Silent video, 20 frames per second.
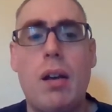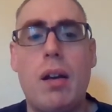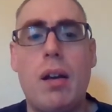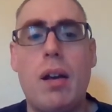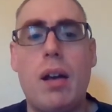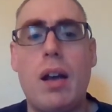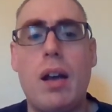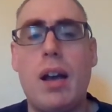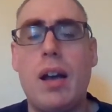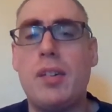
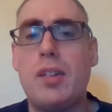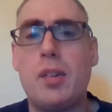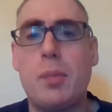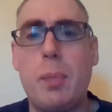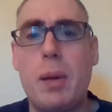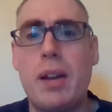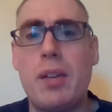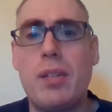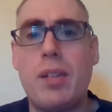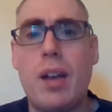and
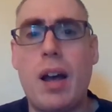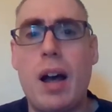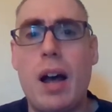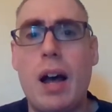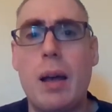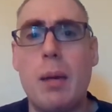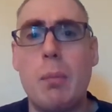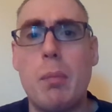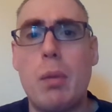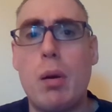spend
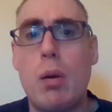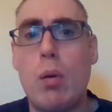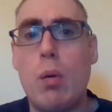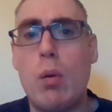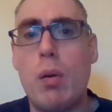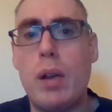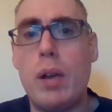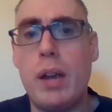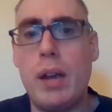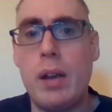time
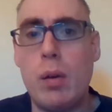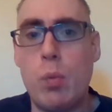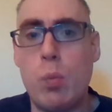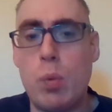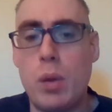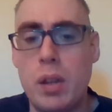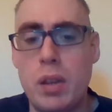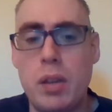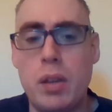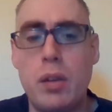
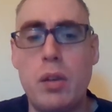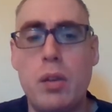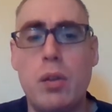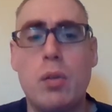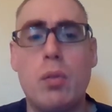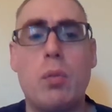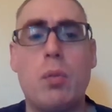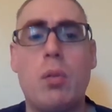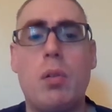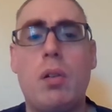with
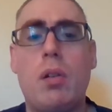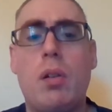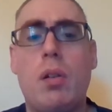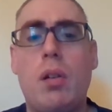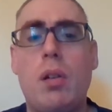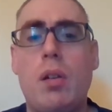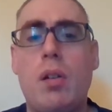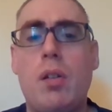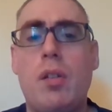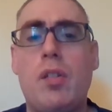you,
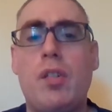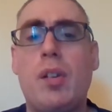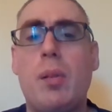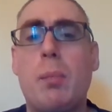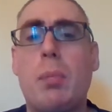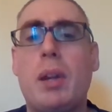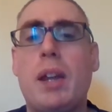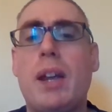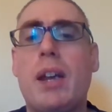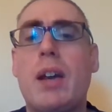
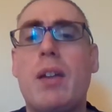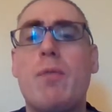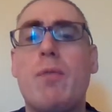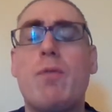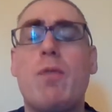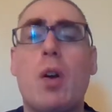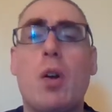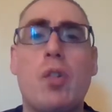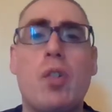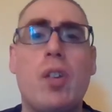simply
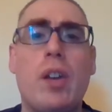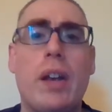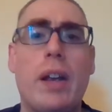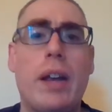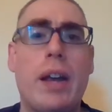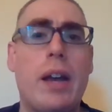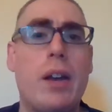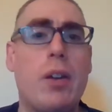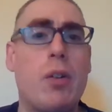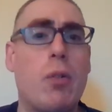conversing,
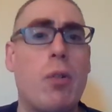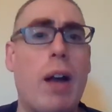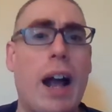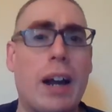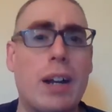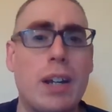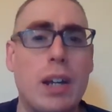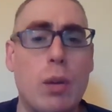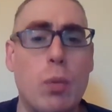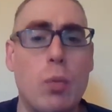
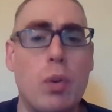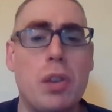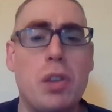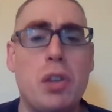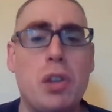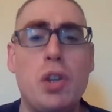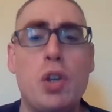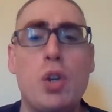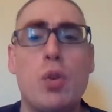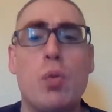interacting with
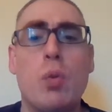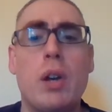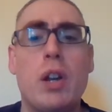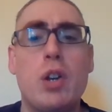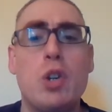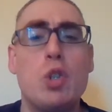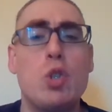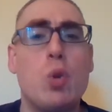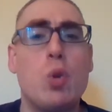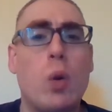you,
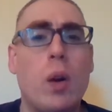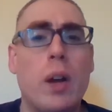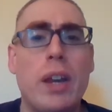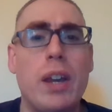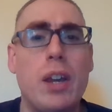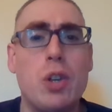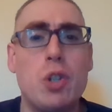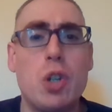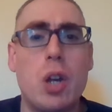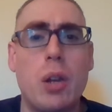enjoying
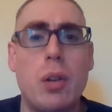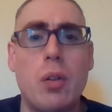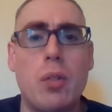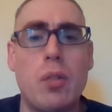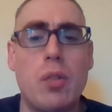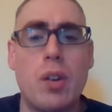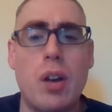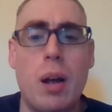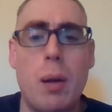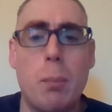each other's
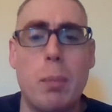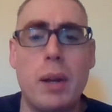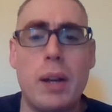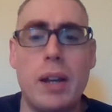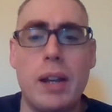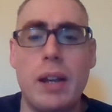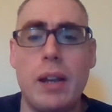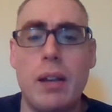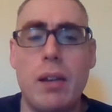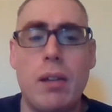
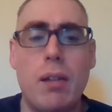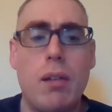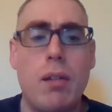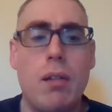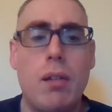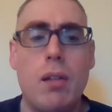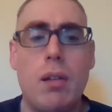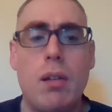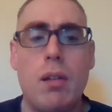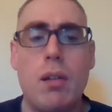company,
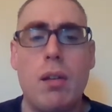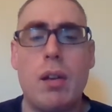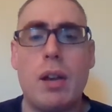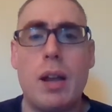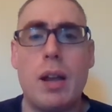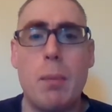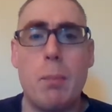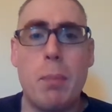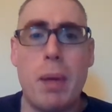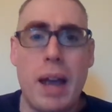
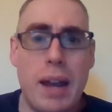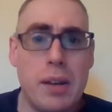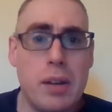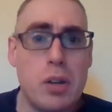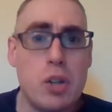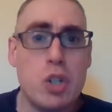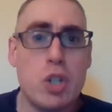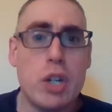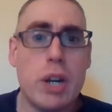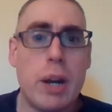
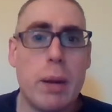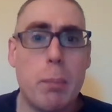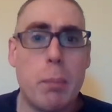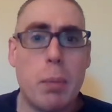companionship?